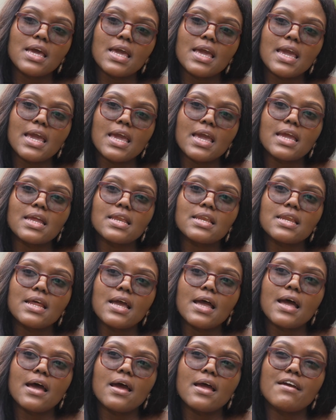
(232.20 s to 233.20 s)
in
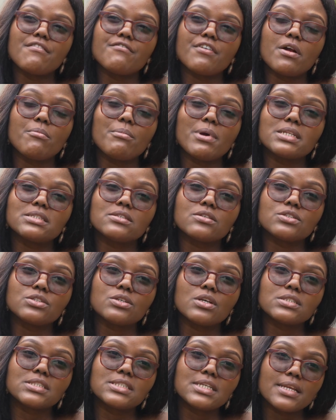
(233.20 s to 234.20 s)
environmental
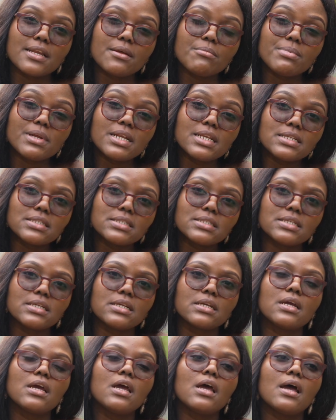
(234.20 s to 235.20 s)

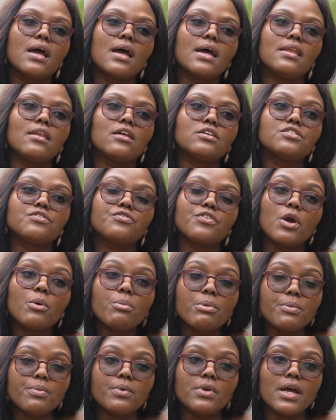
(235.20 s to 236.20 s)
sustainability. A lot of
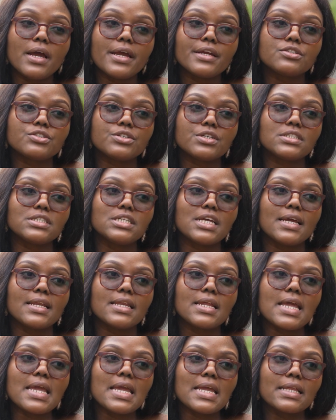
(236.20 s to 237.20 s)
young people are
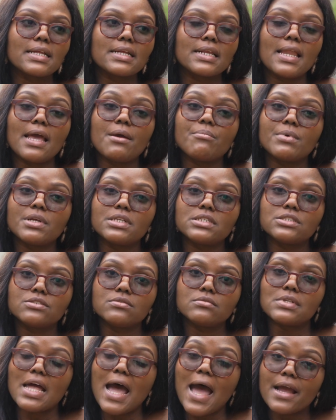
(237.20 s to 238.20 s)
interested in climate
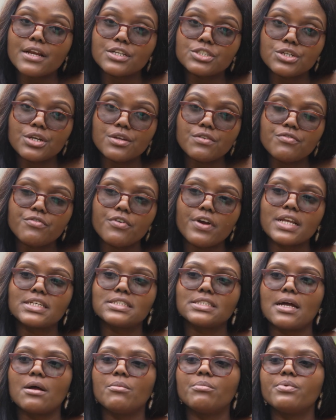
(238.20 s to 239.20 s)
action, for
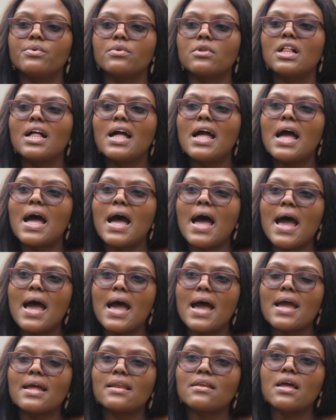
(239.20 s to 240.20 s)
example,
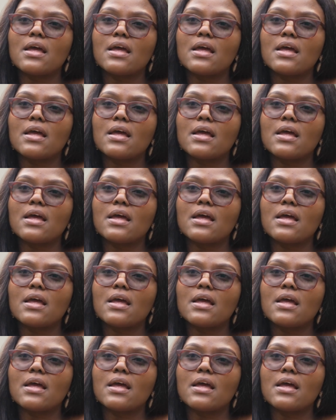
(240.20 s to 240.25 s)
and